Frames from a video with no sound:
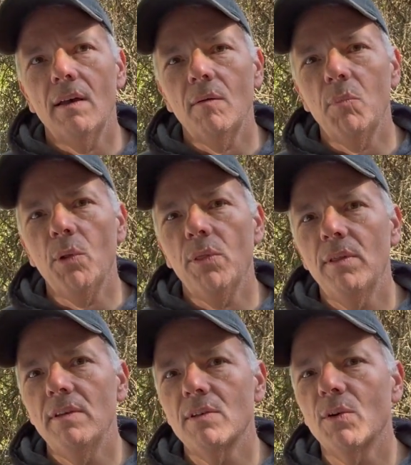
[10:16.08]
Both of
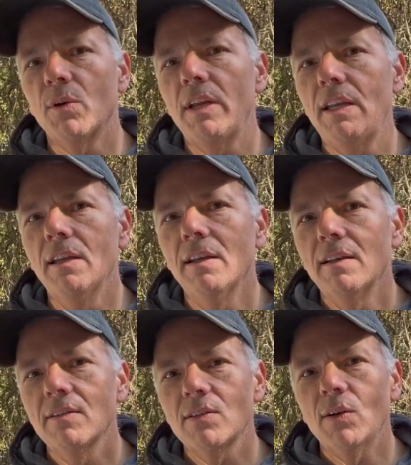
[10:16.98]
these are green,
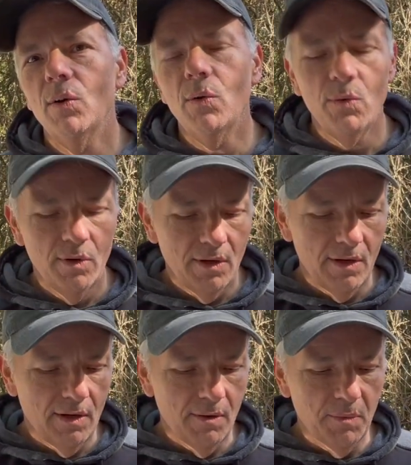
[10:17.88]
so
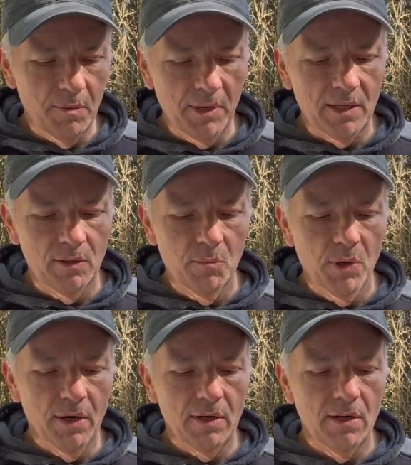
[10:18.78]
I'm going to make a little
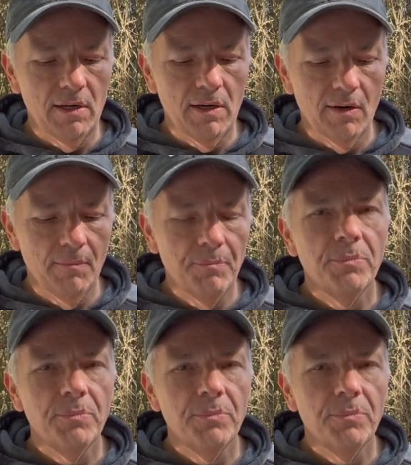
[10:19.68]
mark on here